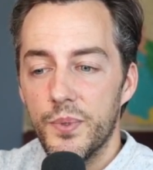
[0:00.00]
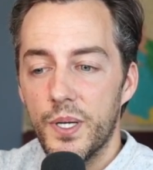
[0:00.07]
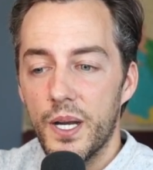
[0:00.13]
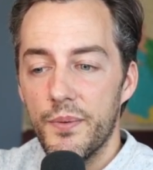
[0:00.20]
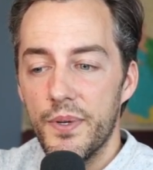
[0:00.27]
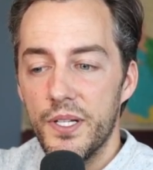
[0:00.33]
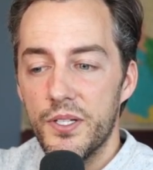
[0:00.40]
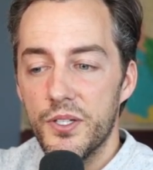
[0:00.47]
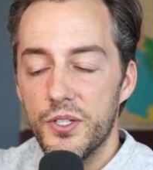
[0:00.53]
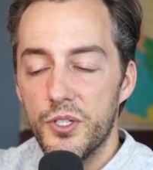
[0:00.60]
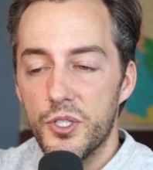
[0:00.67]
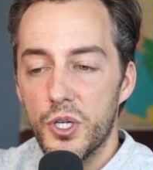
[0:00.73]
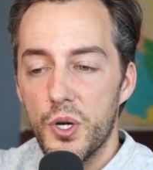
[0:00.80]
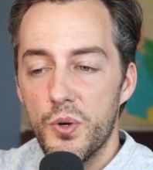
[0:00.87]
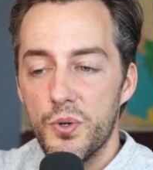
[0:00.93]
coming to the
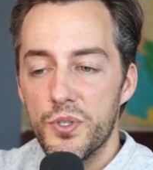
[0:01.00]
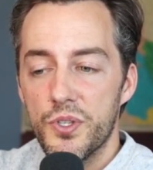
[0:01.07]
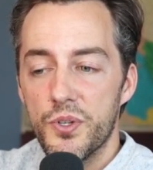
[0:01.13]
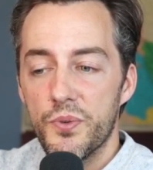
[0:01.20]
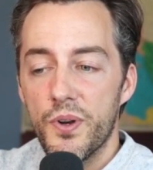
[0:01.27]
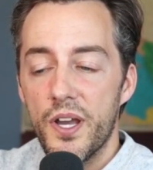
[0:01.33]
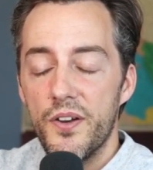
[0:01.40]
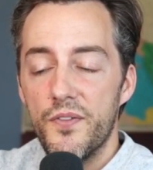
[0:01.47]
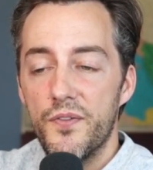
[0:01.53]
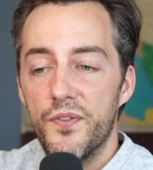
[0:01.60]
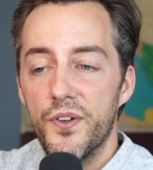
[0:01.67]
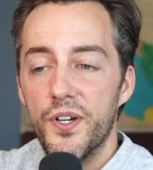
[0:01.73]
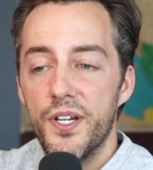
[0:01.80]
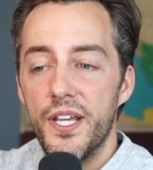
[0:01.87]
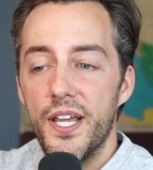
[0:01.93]
toes of the right
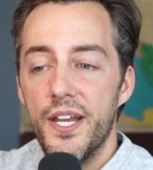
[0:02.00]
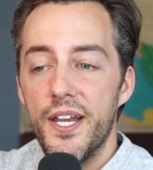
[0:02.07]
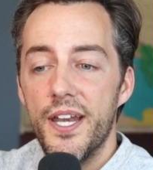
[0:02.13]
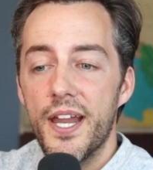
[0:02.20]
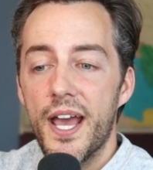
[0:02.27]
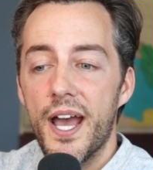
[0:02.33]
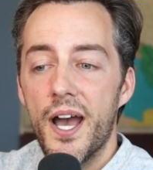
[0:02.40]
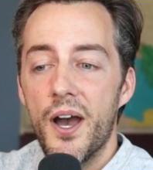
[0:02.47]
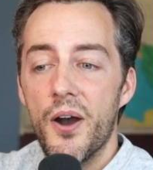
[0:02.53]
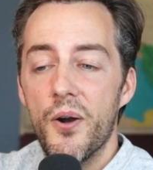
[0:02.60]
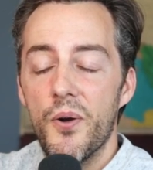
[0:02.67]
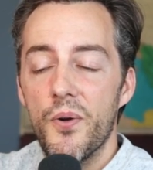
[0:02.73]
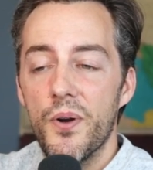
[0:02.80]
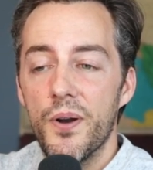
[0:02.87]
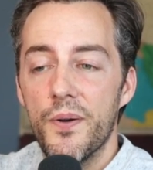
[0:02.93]
foot, and
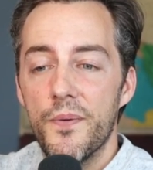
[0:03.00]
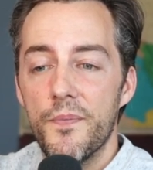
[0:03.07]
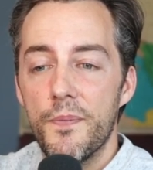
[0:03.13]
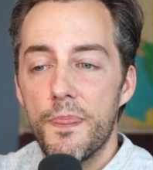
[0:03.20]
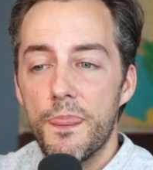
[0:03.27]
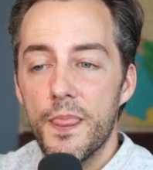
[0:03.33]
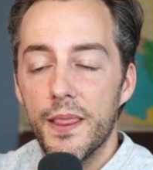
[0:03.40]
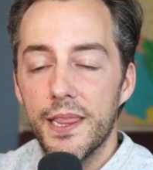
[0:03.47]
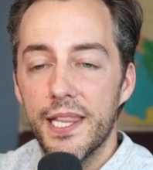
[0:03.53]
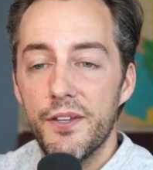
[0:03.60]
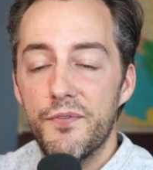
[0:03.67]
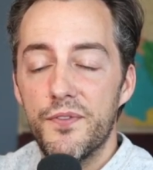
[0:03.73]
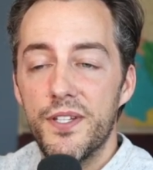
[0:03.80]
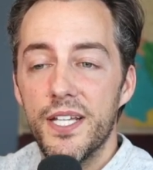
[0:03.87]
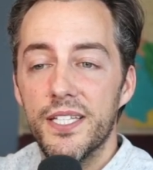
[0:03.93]
now
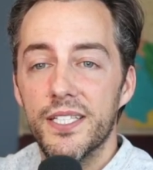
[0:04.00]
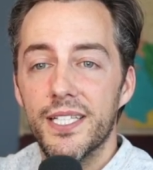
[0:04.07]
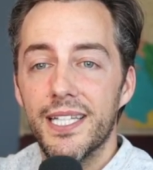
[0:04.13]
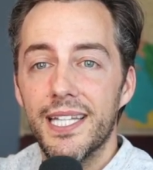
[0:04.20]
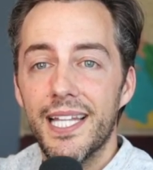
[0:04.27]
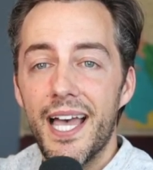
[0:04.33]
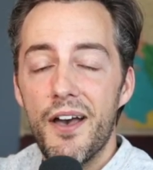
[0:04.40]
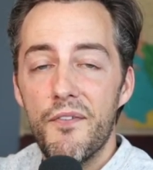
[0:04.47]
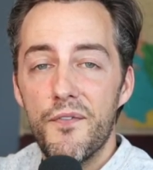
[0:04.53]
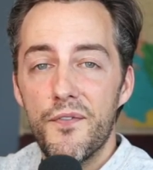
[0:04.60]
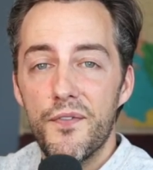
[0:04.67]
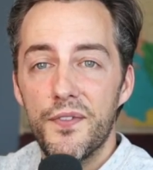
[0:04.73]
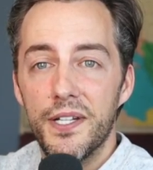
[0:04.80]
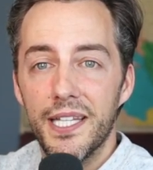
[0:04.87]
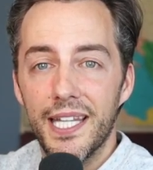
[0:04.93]
lifting the
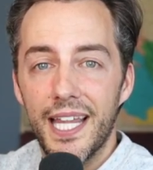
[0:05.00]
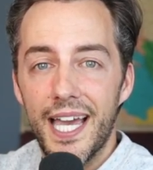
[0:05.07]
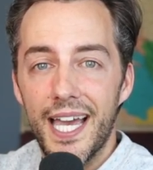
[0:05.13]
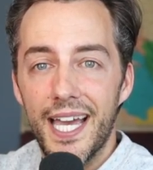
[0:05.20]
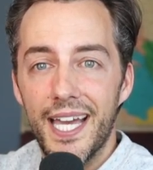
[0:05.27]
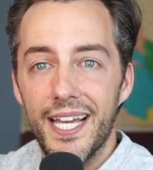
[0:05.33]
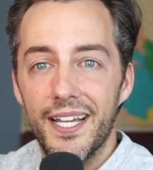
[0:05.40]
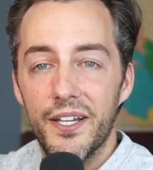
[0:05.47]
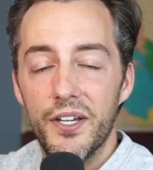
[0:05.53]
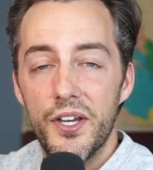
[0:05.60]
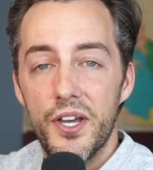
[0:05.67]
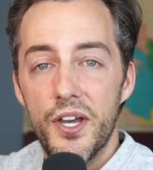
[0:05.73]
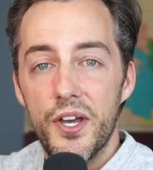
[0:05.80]
left leg.